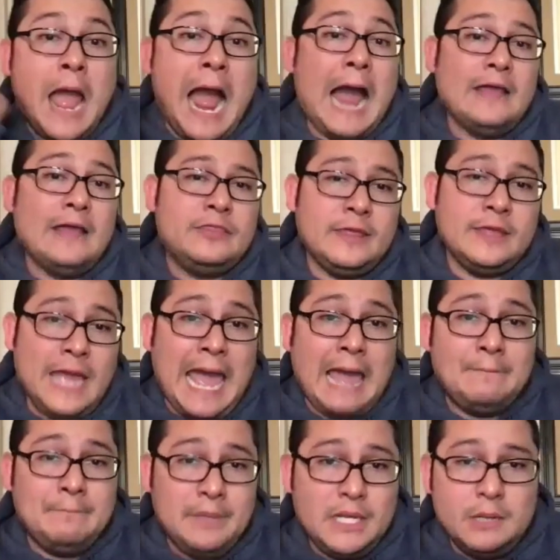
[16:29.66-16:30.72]
I think
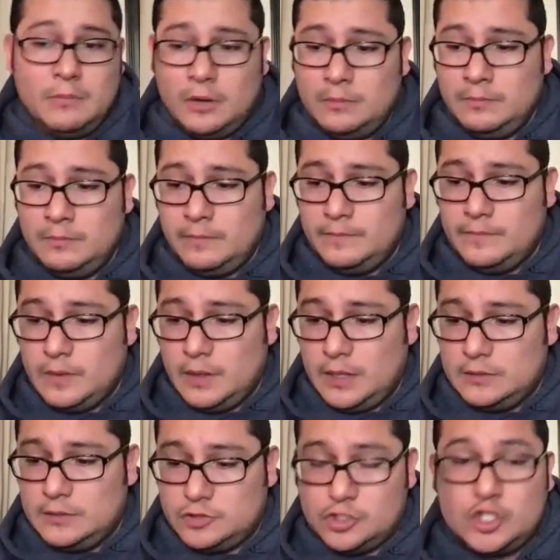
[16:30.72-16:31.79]
at minimum
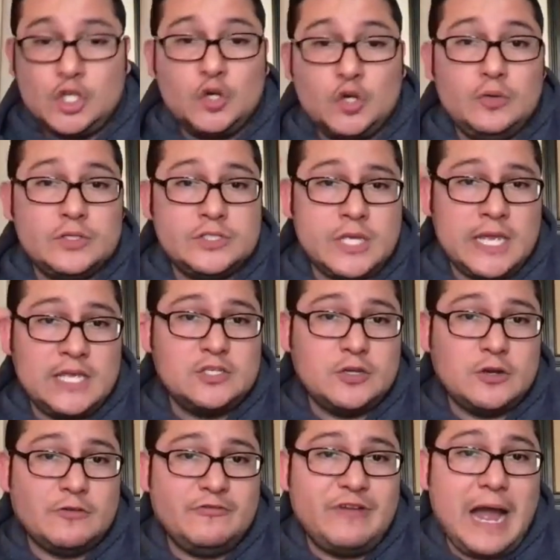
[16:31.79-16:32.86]
2 is
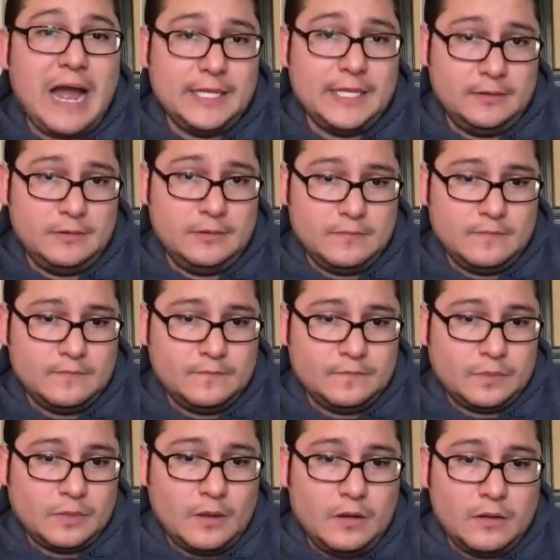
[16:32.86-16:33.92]
you're fine.
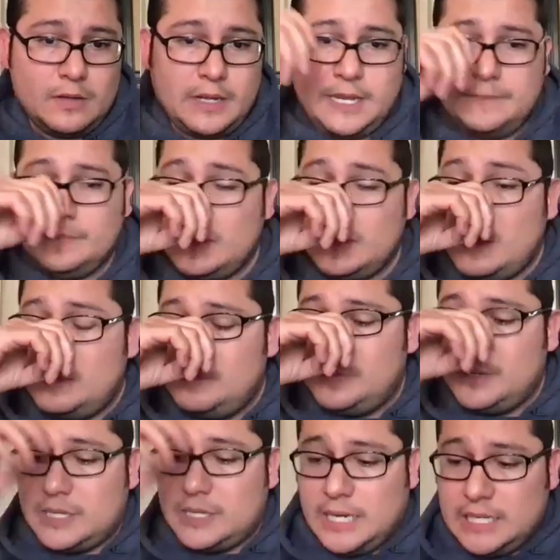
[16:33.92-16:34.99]
Okay.
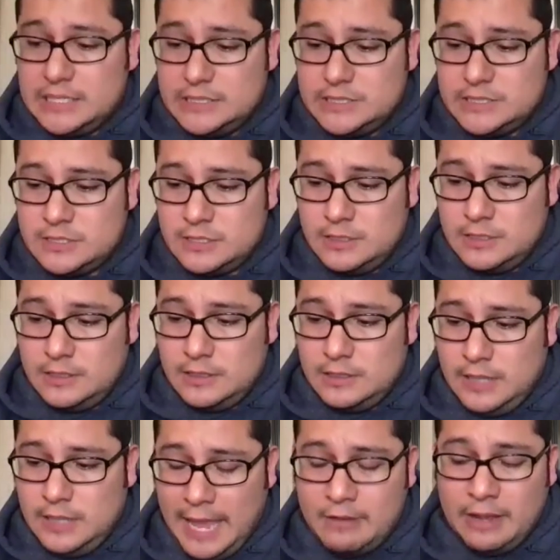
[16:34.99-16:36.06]
Because
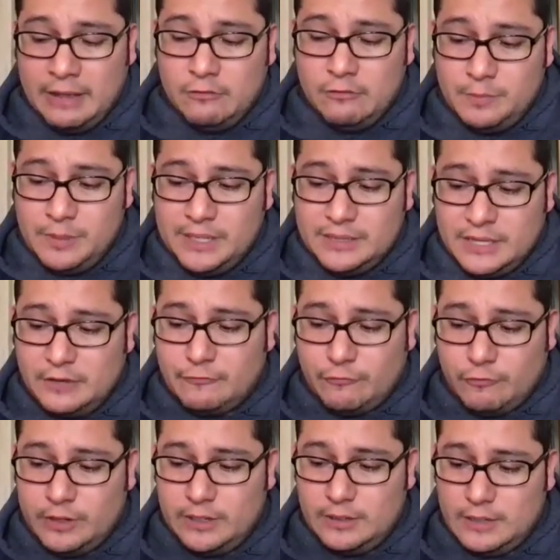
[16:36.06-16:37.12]
it would be
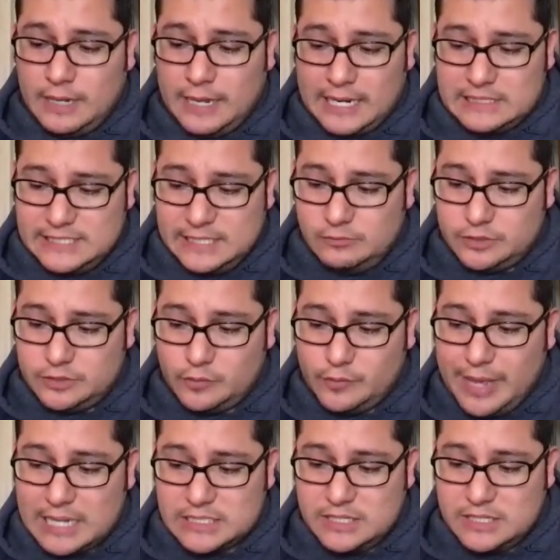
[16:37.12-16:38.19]
different, like I said, with the
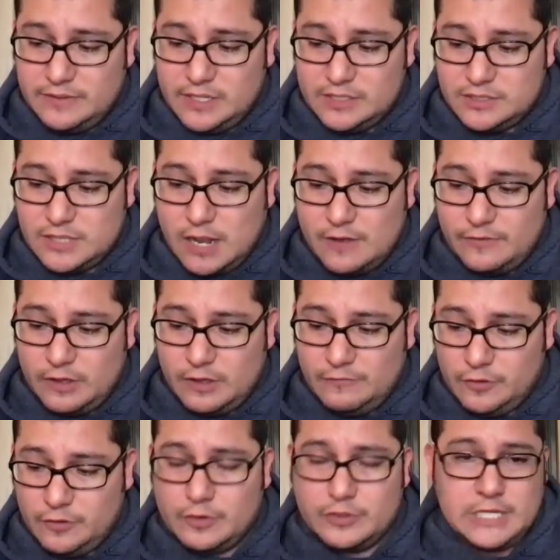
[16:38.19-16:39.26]
reactivity stuff, if
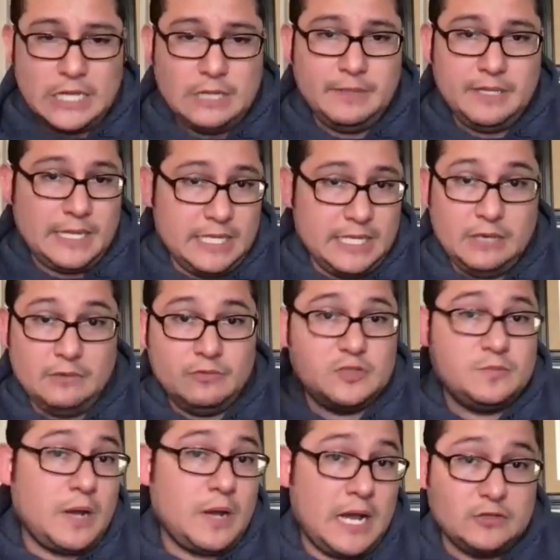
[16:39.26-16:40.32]
you were telling me like he
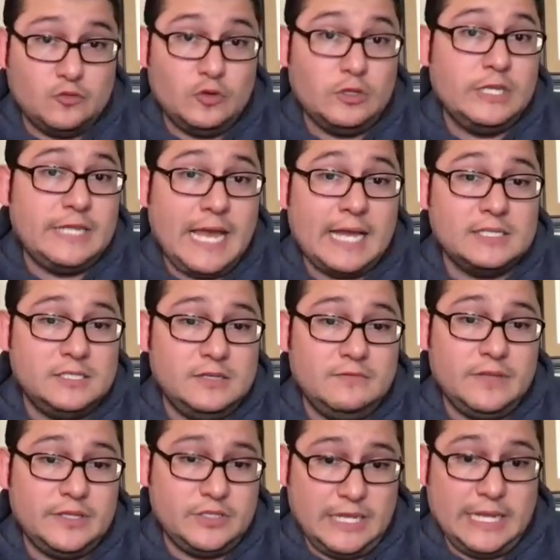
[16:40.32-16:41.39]
responds really
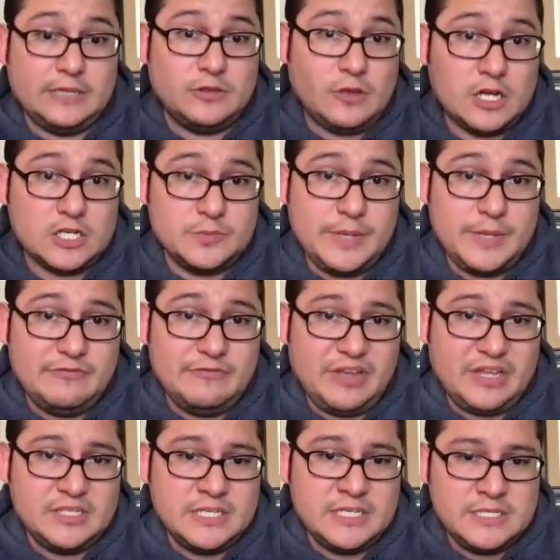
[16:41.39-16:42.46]
negatively to like dogs behind
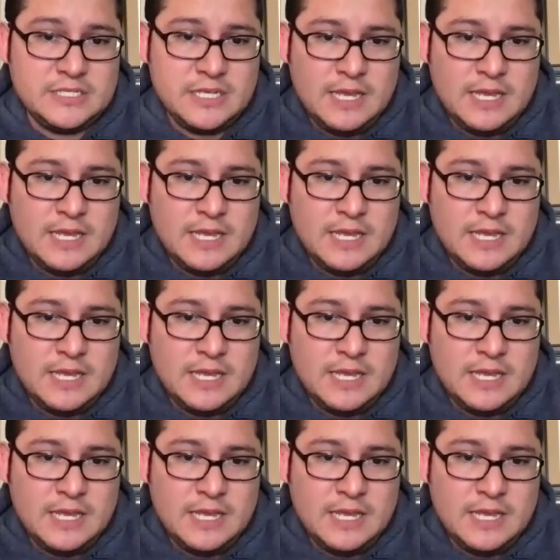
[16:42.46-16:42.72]
fences.